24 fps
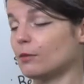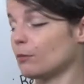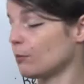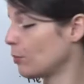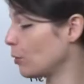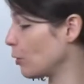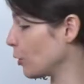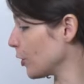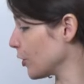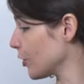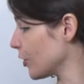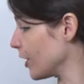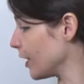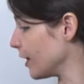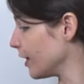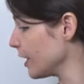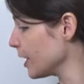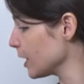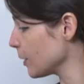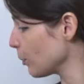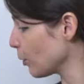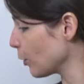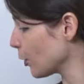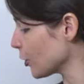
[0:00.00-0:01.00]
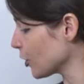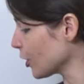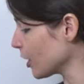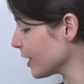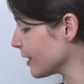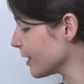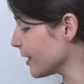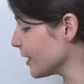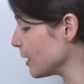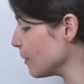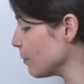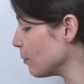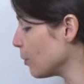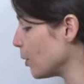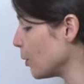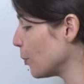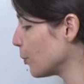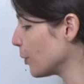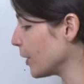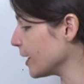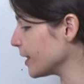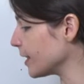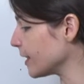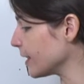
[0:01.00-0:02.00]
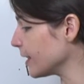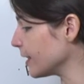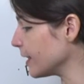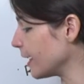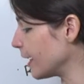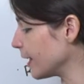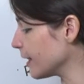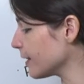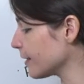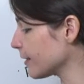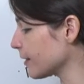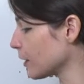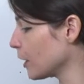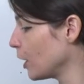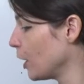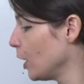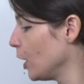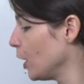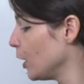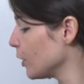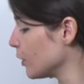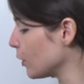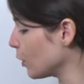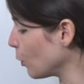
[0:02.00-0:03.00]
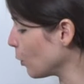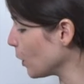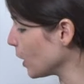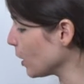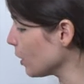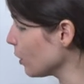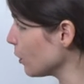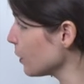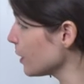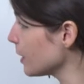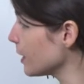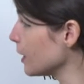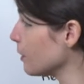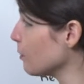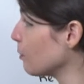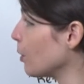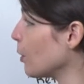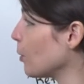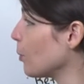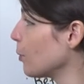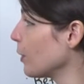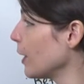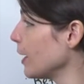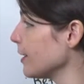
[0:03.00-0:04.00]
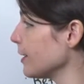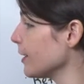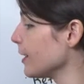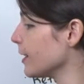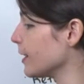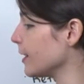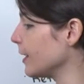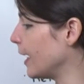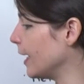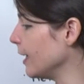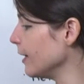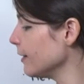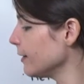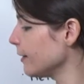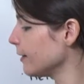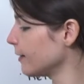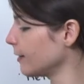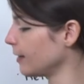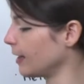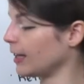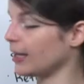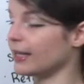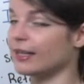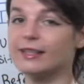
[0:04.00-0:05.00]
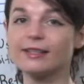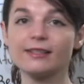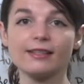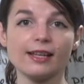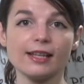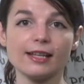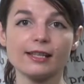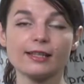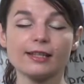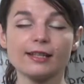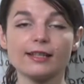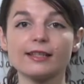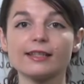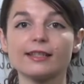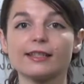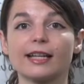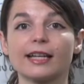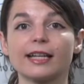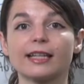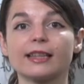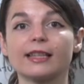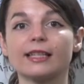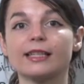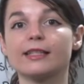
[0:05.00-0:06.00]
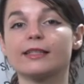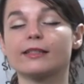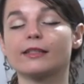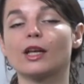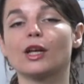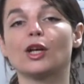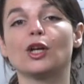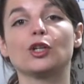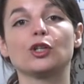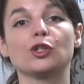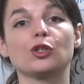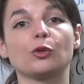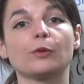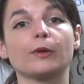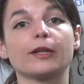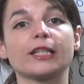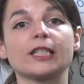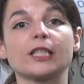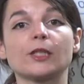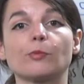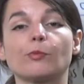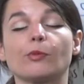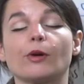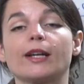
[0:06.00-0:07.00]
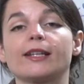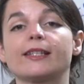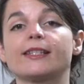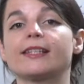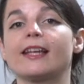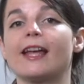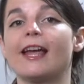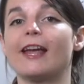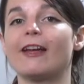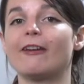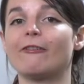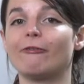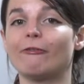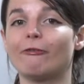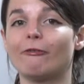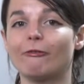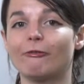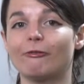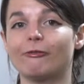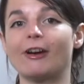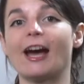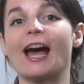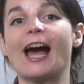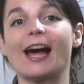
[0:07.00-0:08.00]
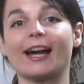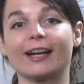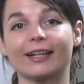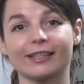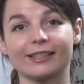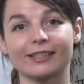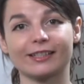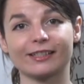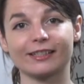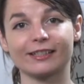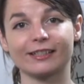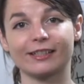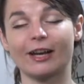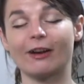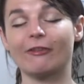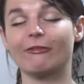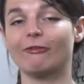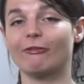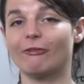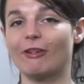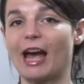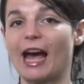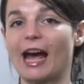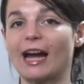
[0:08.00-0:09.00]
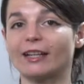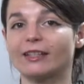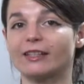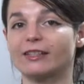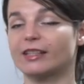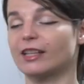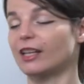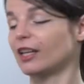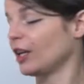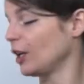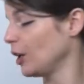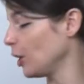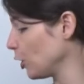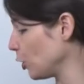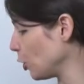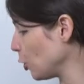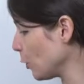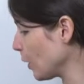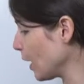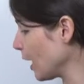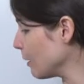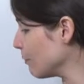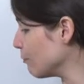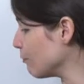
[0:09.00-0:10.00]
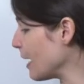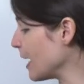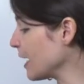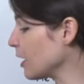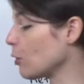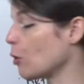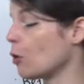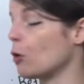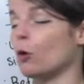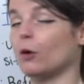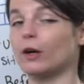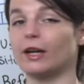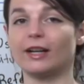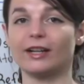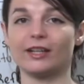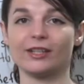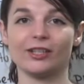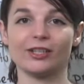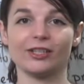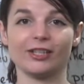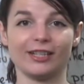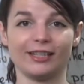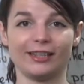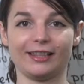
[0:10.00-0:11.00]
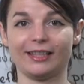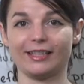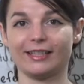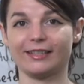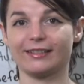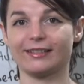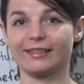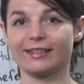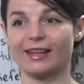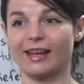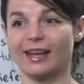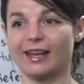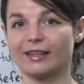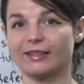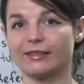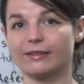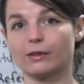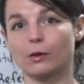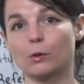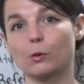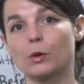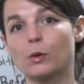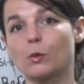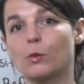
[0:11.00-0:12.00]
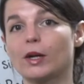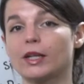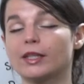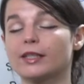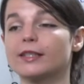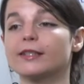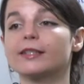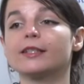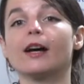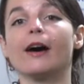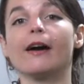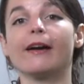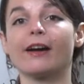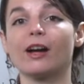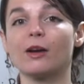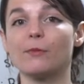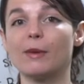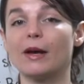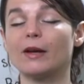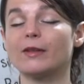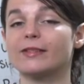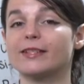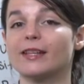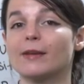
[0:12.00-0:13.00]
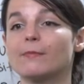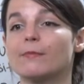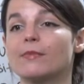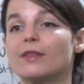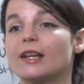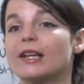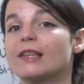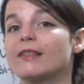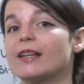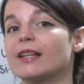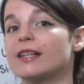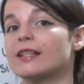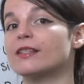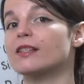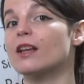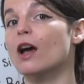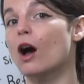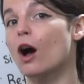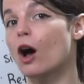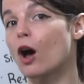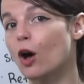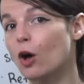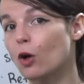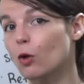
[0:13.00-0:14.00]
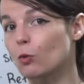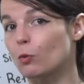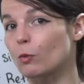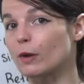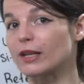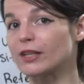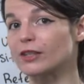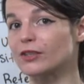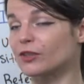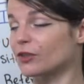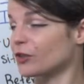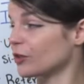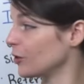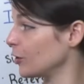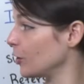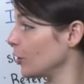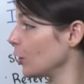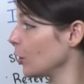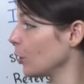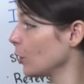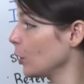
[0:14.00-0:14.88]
portion. This portion is simple present tense. So we use simple present tense in a sentence like this to express a fact, a fact. You can make orange in this case. So we want to talk about something that is always true.